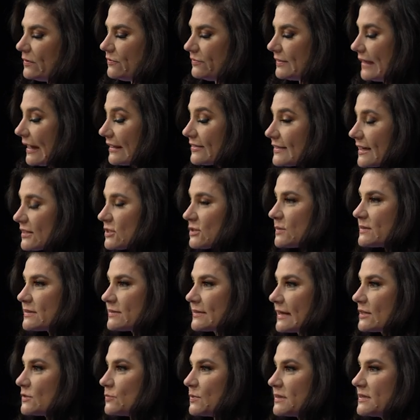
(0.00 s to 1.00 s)

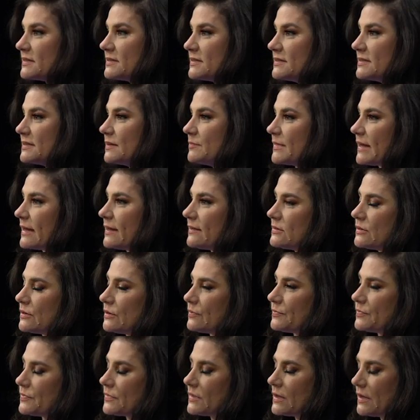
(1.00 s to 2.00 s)
this has come down
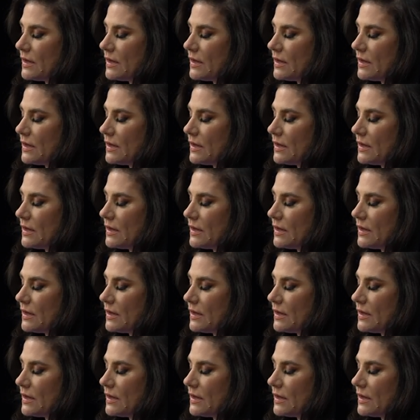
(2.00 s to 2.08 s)
to.